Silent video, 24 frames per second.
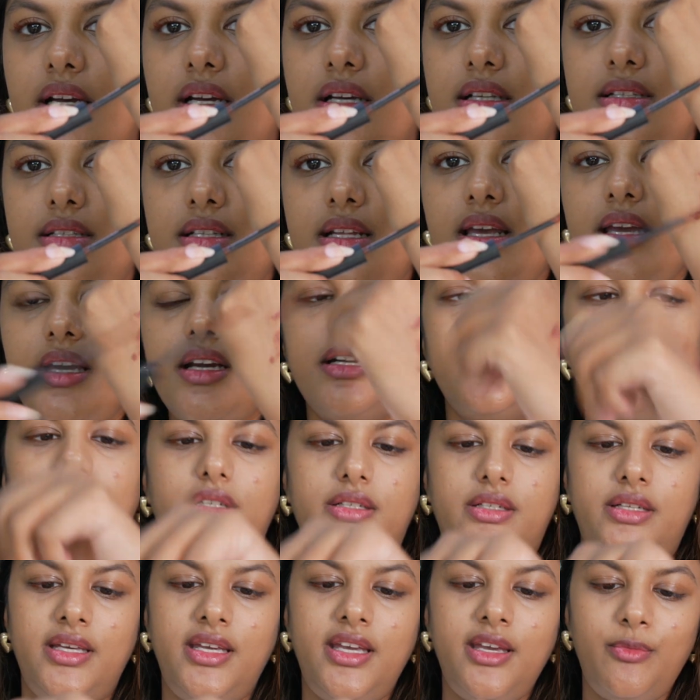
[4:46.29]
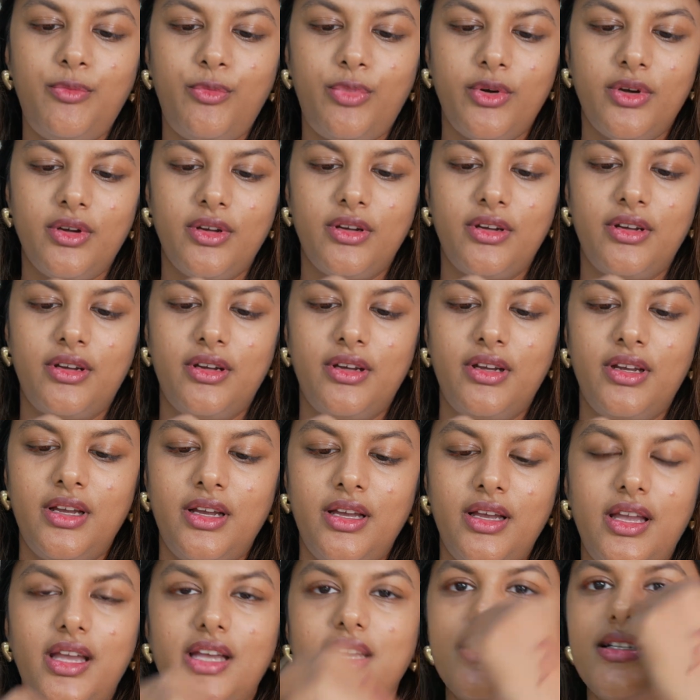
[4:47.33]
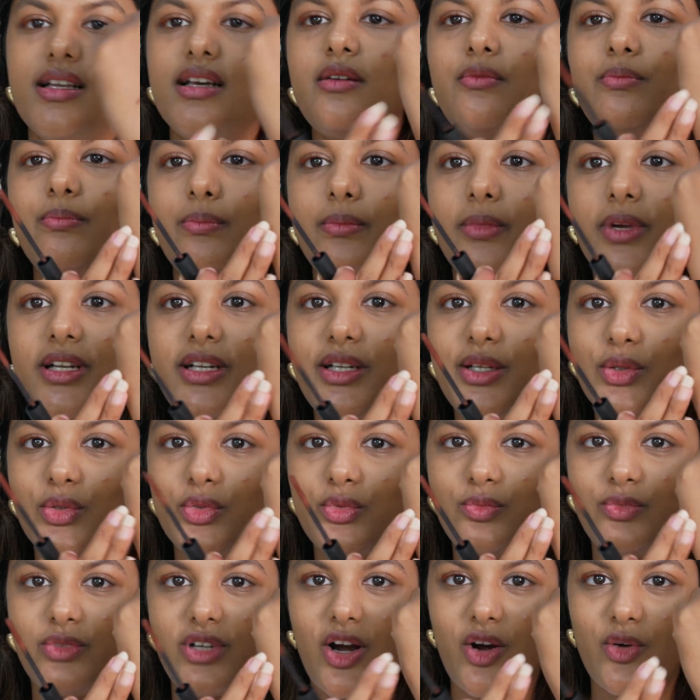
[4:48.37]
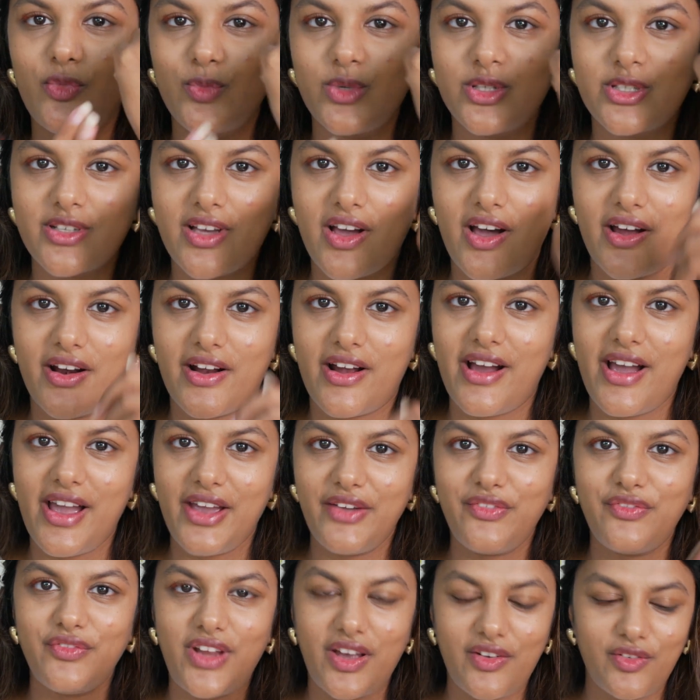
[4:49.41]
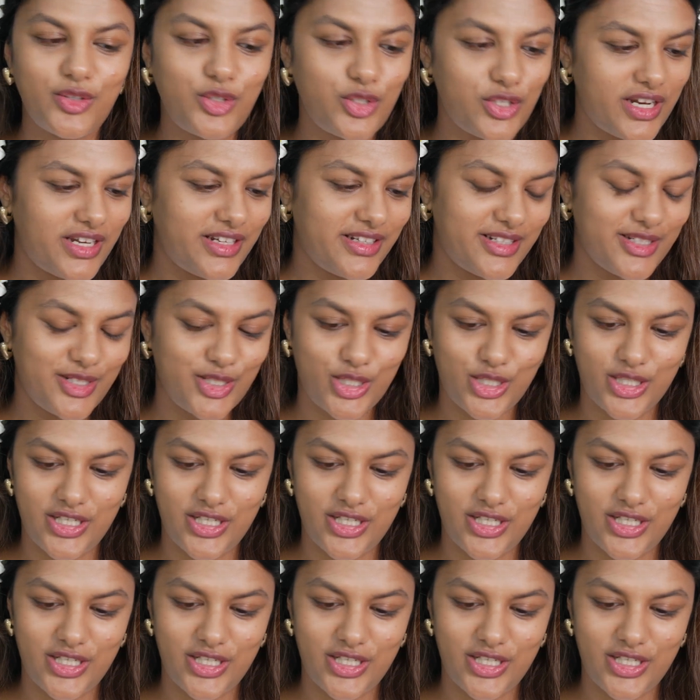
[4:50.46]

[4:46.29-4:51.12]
It's like a deep, it's like a mid-tone brown mascara. I've never tried this